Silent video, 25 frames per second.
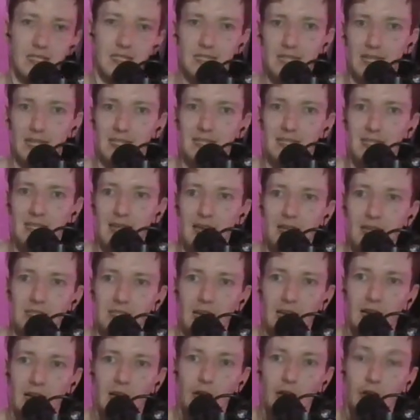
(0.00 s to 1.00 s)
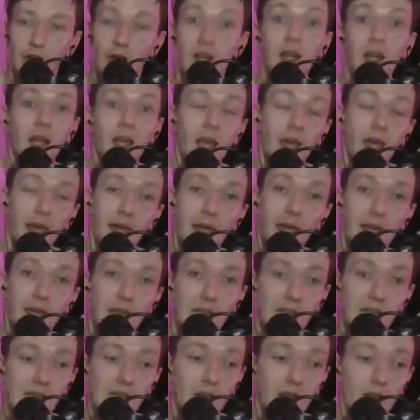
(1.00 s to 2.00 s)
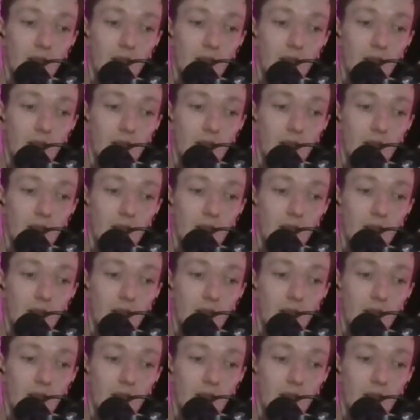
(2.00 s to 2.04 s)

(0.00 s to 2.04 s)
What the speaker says: said to Netanyahu, hey,